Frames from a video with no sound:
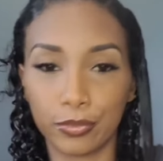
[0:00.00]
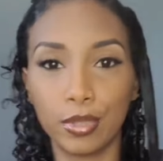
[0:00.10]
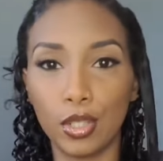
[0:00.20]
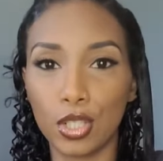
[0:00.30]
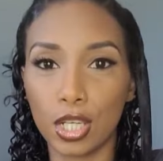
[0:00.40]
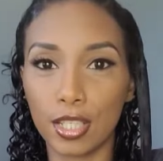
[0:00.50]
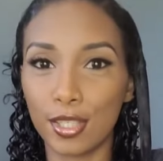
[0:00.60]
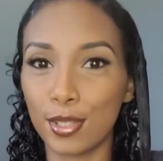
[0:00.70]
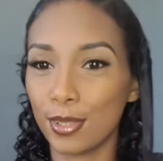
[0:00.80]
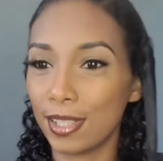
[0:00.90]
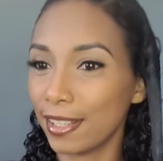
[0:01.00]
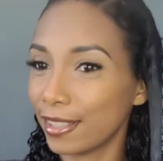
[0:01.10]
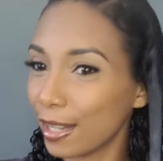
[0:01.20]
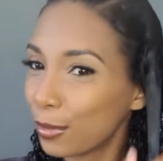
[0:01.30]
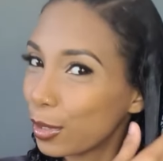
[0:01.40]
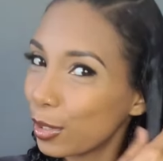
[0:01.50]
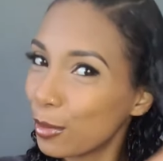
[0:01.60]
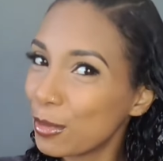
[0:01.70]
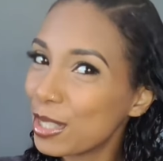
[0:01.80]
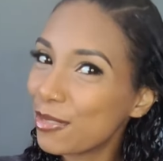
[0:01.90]
You just tuned in and we're
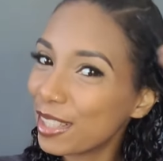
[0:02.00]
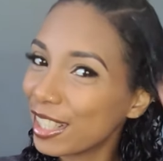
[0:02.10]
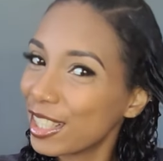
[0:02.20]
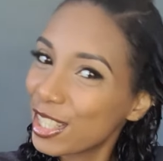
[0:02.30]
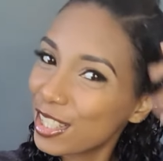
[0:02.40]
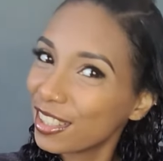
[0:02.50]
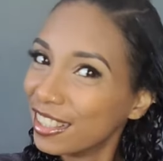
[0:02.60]
almost finished.